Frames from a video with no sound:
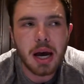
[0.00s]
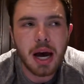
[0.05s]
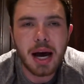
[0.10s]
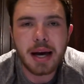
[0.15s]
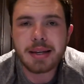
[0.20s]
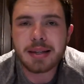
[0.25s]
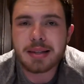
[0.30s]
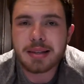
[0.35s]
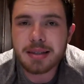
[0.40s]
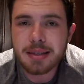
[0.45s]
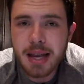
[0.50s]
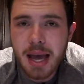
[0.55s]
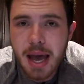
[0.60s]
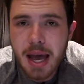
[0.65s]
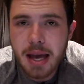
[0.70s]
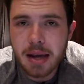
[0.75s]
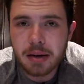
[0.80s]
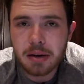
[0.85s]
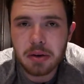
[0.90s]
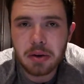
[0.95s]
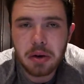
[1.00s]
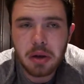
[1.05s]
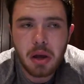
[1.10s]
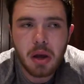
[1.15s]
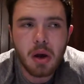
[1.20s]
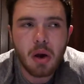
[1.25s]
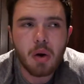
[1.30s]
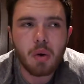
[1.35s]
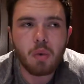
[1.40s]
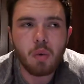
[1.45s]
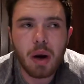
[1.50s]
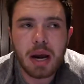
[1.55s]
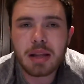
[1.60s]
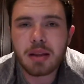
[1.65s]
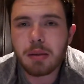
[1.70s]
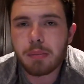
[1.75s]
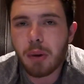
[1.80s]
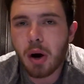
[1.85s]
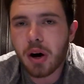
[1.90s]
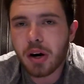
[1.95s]
understand
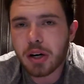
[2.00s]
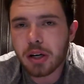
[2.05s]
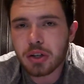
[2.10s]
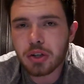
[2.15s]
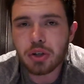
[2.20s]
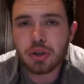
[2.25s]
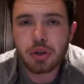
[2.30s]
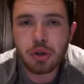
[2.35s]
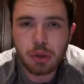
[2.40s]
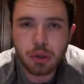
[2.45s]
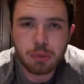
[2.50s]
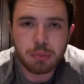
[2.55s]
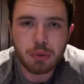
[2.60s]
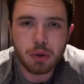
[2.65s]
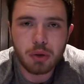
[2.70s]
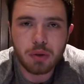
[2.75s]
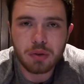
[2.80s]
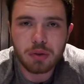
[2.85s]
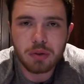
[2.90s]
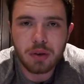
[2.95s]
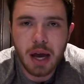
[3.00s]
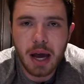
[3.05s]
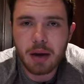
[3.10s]
when the market should move